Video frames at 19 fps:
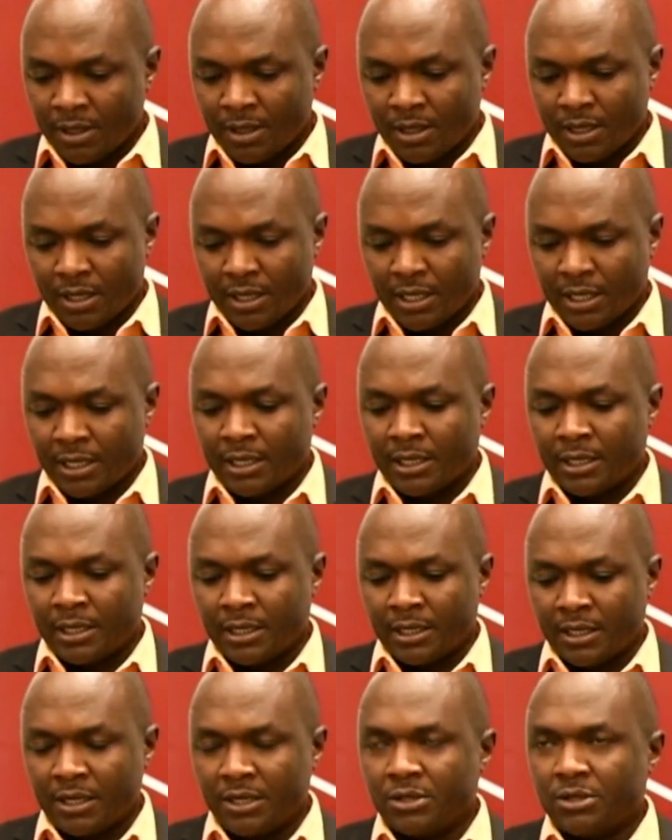
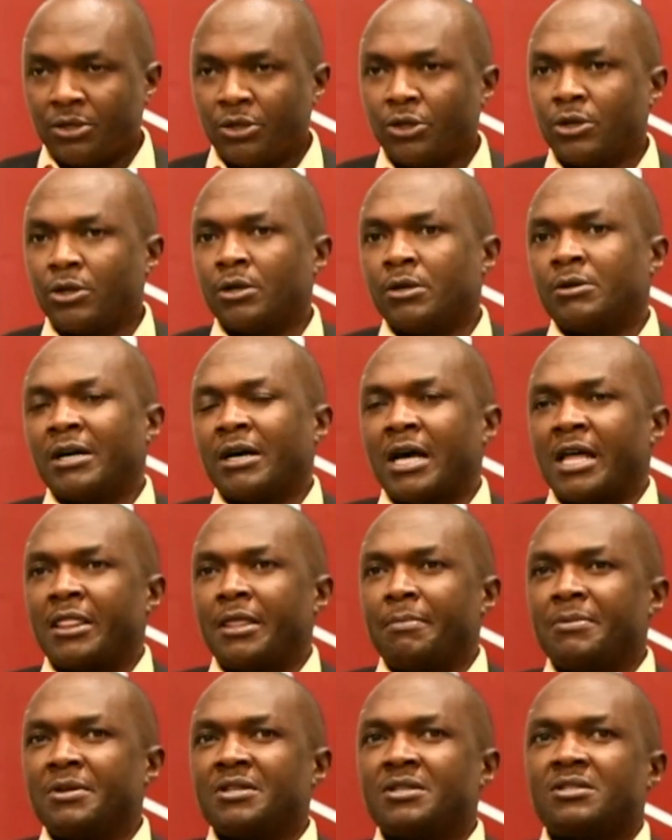At the
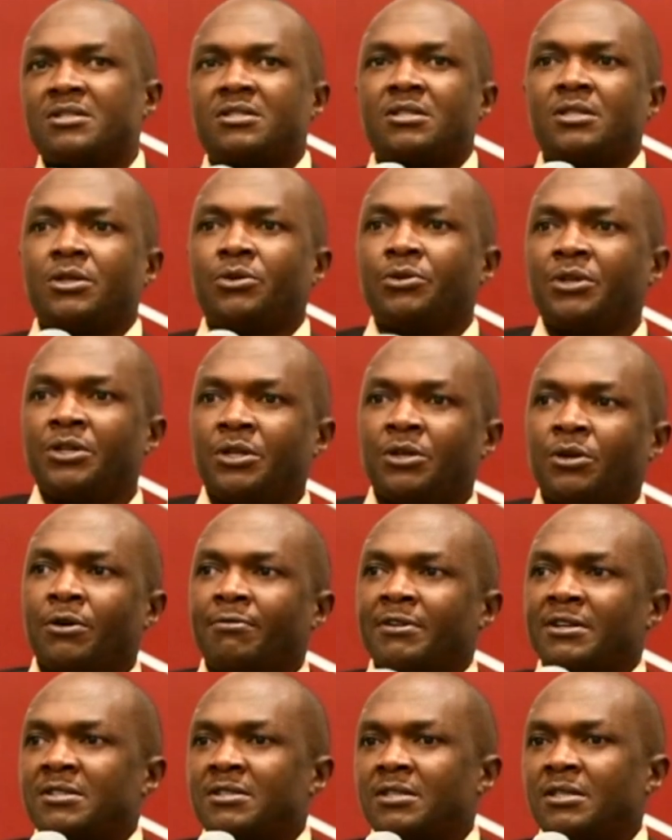ministry we
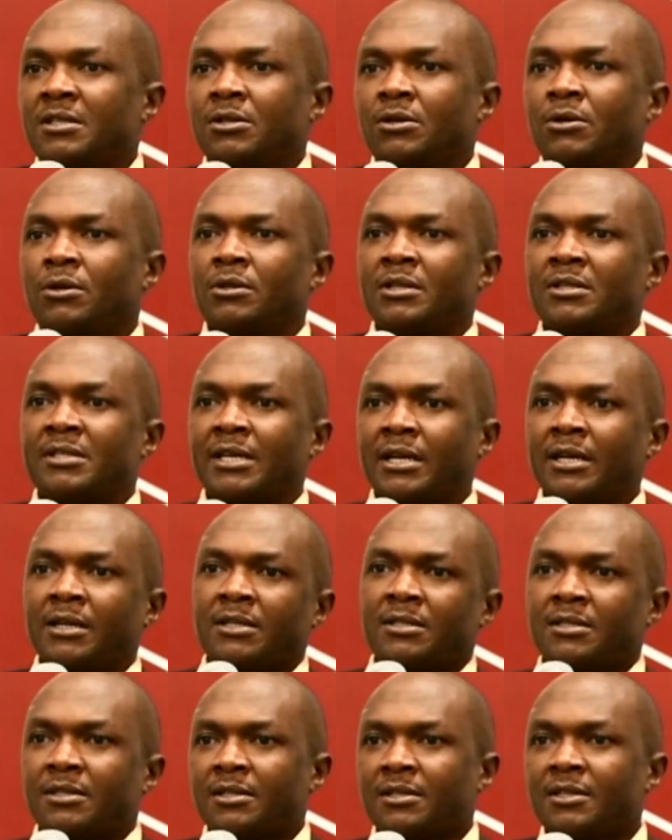oversee all the
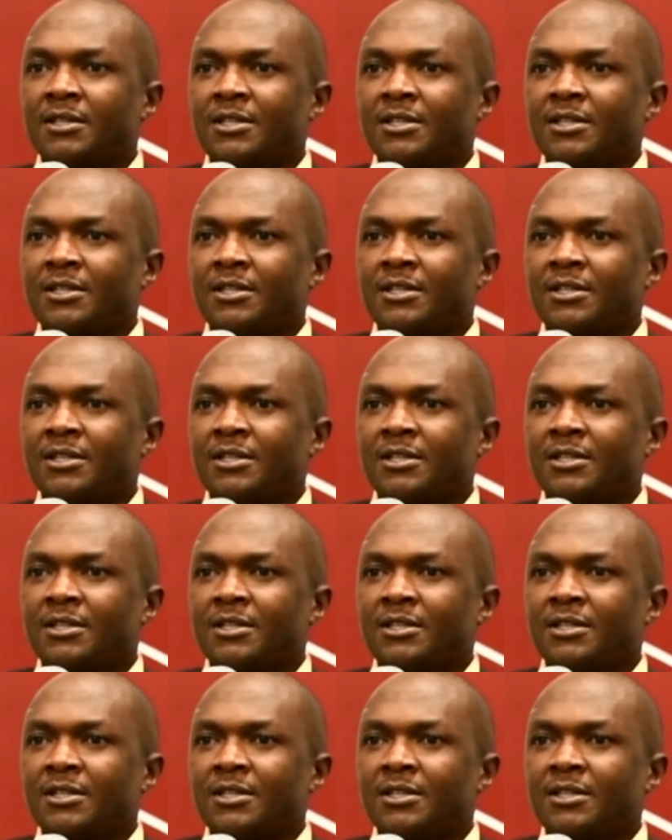sagas.